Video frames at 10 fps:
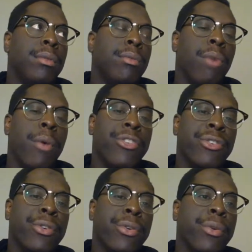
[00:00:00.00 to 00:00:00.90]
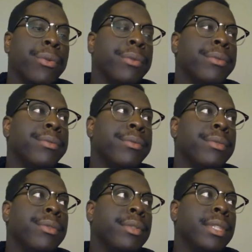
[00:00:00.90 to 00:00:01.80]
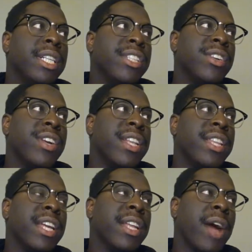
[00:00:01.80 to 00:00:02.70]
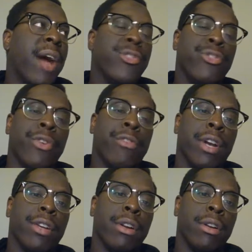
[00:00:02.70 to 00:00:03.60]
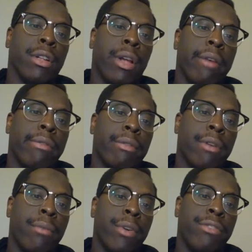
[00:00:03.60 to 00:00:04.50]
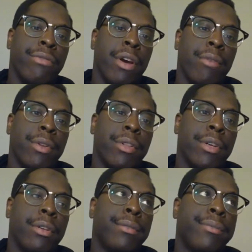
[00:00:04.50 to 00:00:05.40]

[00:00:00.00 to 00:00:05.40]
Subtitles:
what would you, is there anything, how would you reflect on your life and what you've done with it?